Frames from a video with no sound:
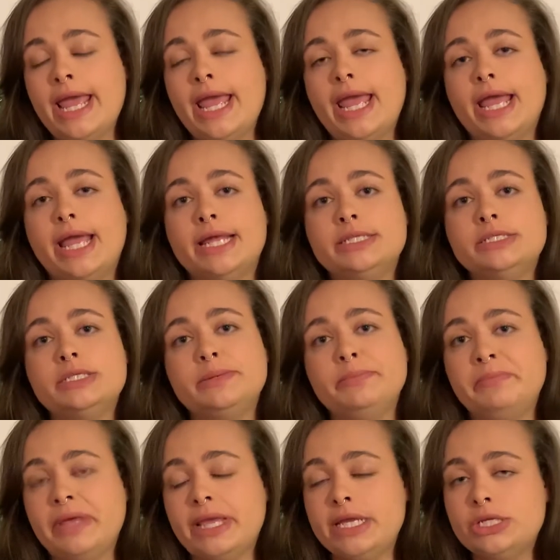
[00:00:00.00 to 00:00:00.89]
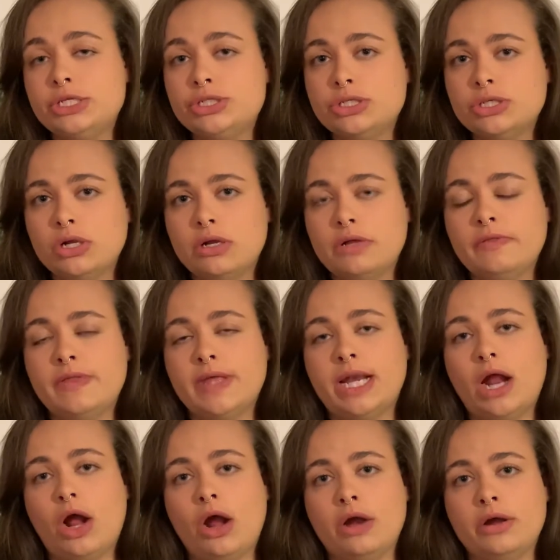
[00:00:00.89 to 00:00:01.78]
and to make sure that
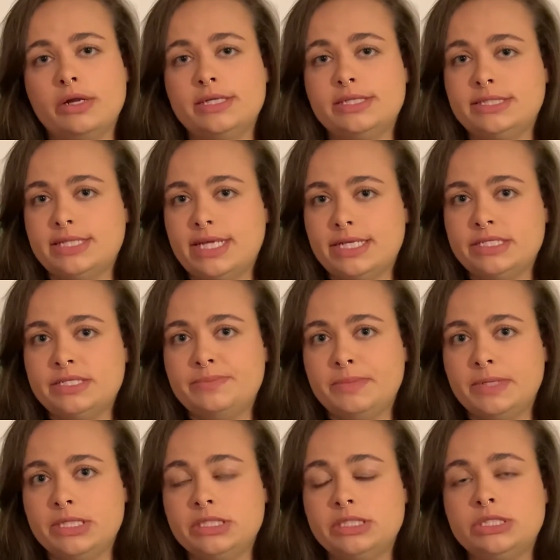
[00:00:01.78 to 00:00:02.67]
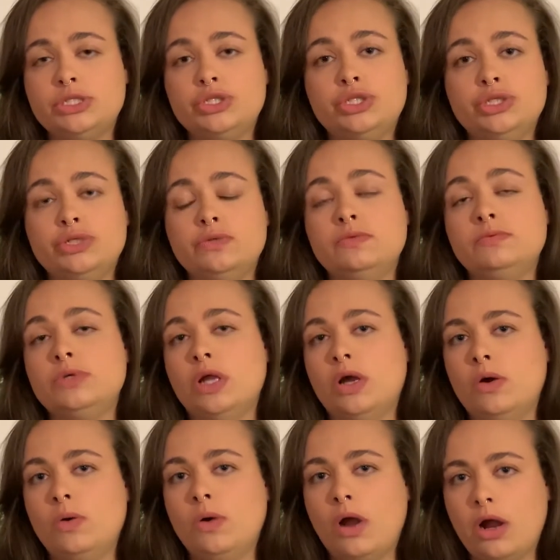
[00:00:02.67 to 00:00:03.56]
our assessments do
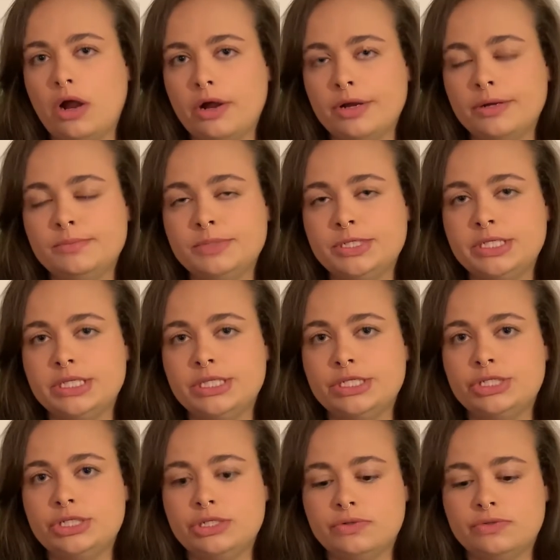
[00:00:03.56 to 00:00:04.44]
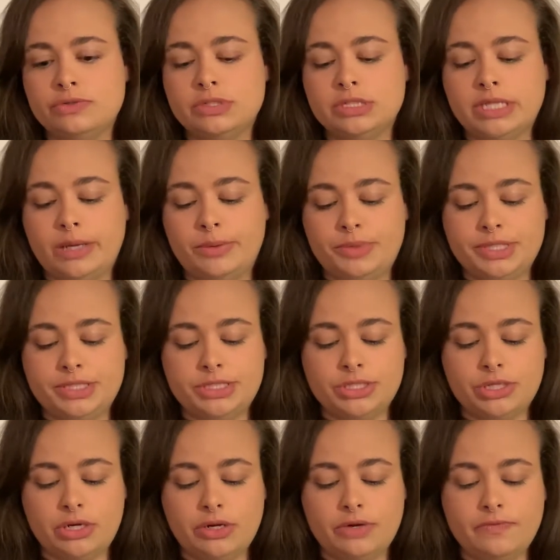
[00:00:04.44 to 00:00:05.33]
no harm to the children that we
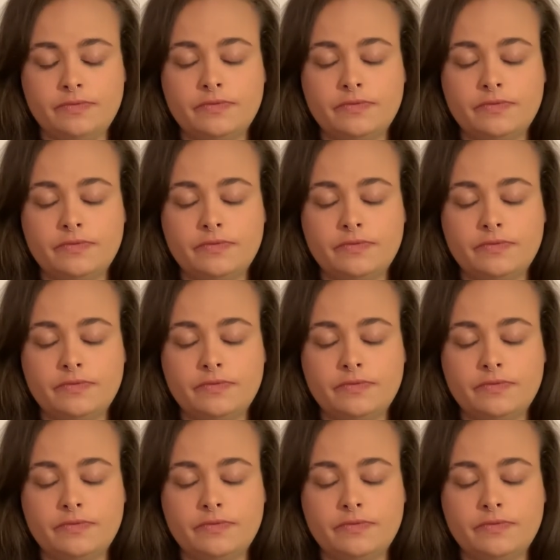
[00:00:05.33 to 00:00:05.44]
serve.